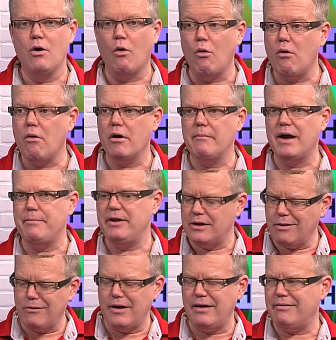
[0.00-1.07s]
Or it might be, you
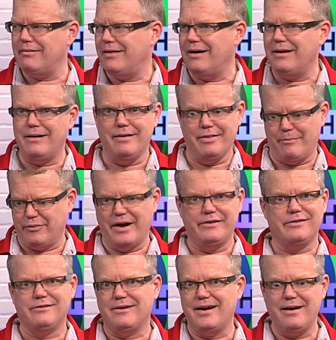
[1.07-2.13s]
know what, the price
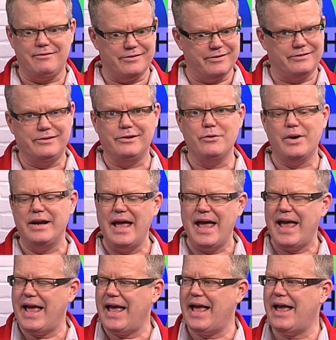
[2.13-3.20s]
is right, just do it.
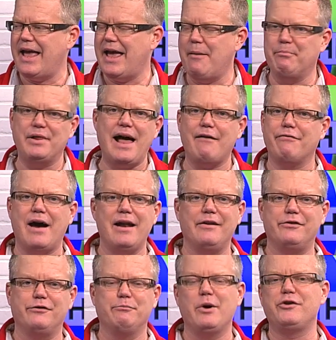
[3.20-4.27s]
And Black Friday
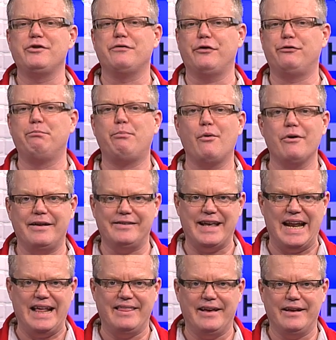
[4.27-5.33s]
is as much of a sport as
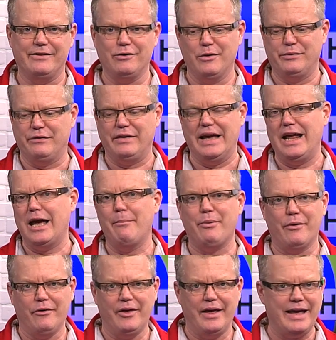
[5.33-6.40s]
anything in terms of getting up
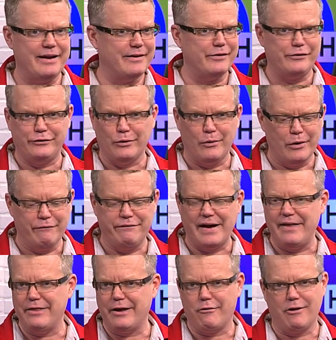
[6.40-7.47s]
early, getting to the store,
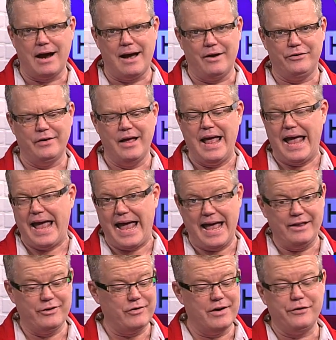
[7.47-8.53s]
fighting the crowds,
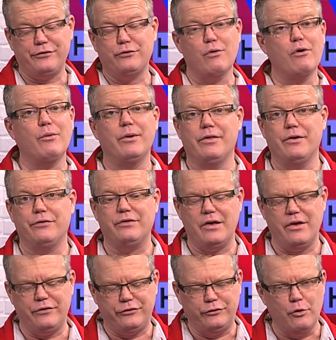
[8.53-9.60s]
and trying to score one of those
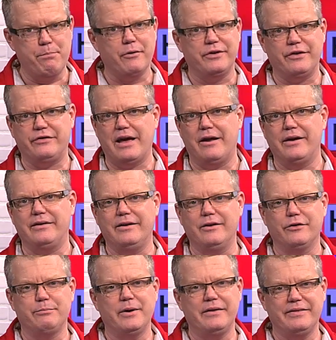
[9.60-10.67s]
super discounted
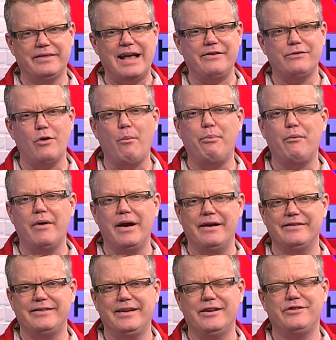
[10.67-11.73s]
deals, but that's the whole point,
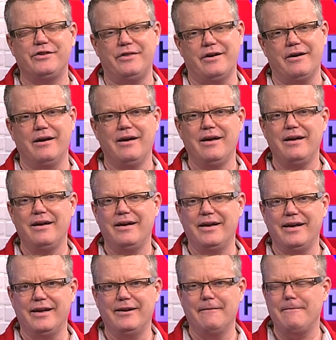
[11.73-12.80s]
is to get you there.
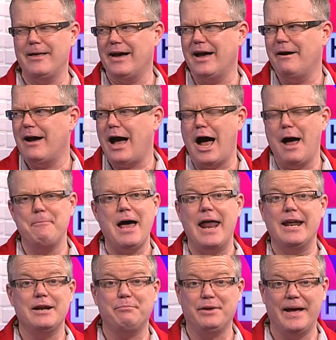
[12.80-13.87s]
And I'm not
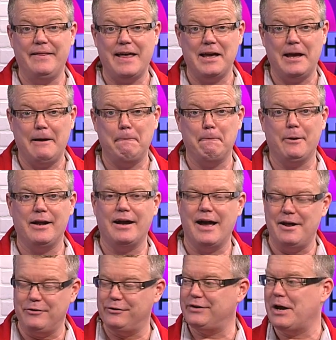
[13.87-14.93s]
into playing that game, but I
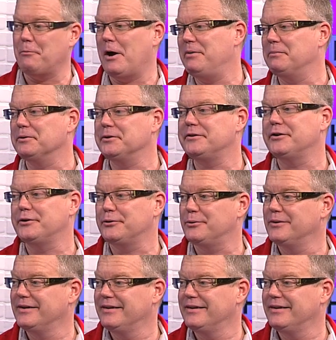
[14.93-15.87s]
understand why people do.